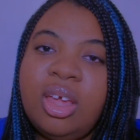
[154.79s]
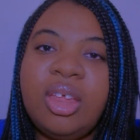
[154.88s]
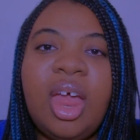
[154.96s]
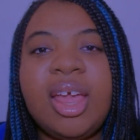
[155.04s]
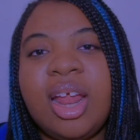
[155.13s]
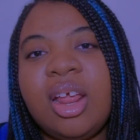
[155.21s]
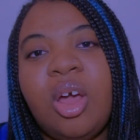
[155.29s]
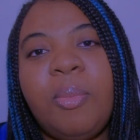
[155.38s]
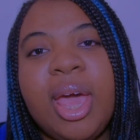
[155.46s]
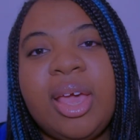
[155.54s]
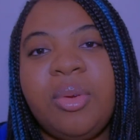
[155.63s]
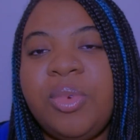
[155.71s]
Now I gotta go
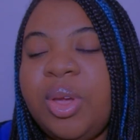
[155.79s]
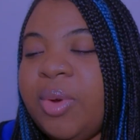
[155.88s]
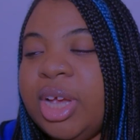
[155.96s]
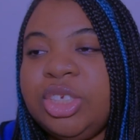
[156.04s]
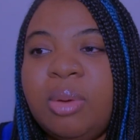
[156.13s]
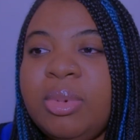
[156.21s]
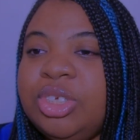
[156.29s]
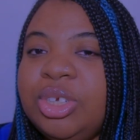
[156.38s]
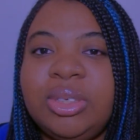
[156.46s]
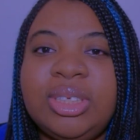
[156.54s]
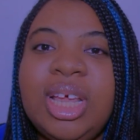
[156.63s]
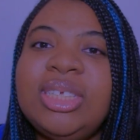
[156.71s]
back and rearrange all my
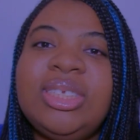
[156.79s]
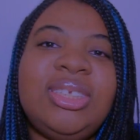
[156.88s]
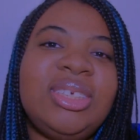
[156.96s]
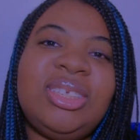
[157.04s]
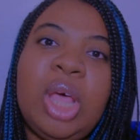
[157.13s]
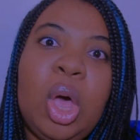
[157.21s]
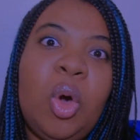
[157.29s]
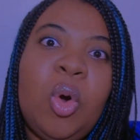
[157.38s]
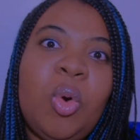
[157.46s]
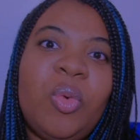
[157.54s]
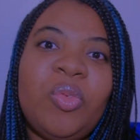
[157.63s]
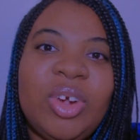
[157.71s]
jokes. That's just
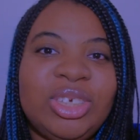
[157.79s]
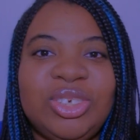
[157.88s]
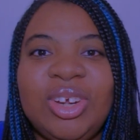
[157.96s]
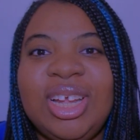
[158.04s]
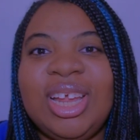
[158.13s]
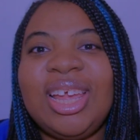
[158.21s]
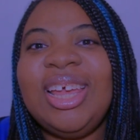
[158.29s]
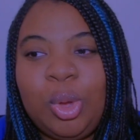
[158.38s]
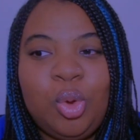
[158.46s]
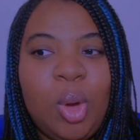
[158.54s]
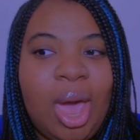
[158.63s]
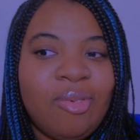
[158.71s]
so frustrating.
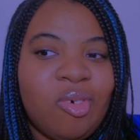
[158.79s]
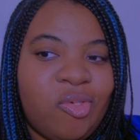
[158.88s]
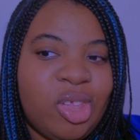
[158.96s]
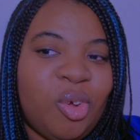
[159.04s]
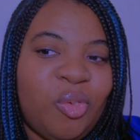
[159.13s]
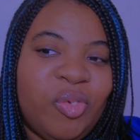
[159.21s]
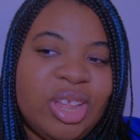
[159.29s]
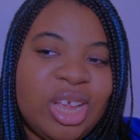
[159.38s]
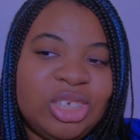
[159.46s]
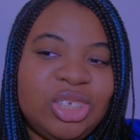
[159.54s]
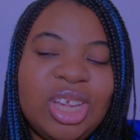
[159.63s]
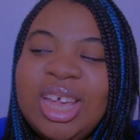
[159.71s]
When you have a video
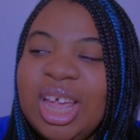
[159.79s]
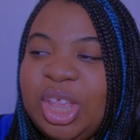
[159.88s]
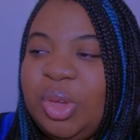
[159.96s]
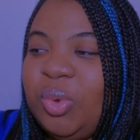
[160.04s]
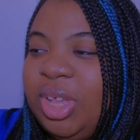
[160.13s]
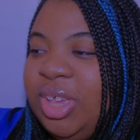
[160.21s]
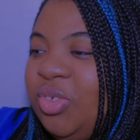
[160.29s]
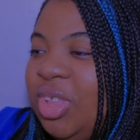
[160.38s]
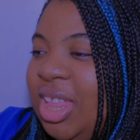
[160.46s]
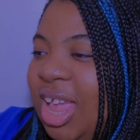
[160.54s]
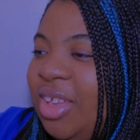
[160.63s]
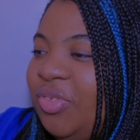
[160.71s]
finished and then you want to get to
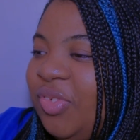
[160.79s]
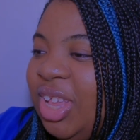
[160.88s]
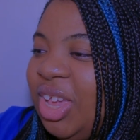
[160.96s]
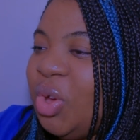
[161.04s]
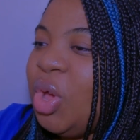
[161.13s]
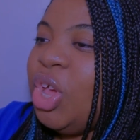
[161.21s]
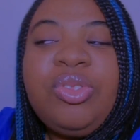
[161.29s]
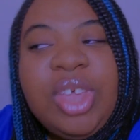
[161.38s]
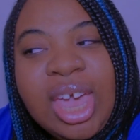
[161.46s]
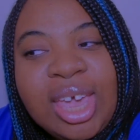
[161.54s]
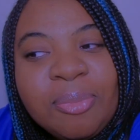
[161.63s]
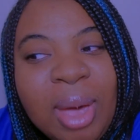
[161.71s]
the next video,
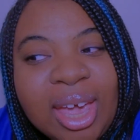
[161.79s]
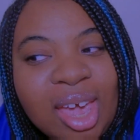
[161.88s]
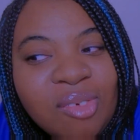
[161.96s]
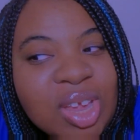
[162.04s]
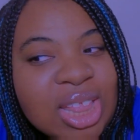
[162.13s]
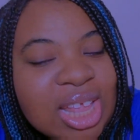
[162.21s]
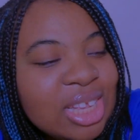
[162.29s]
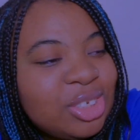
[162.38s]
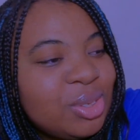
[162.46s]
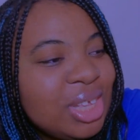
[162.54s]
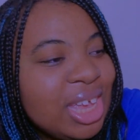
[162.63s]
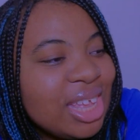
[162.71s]
take it back everything
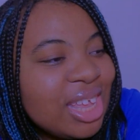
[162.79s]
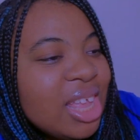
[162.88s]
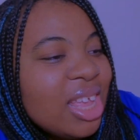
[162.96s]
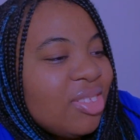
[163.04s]
that you did.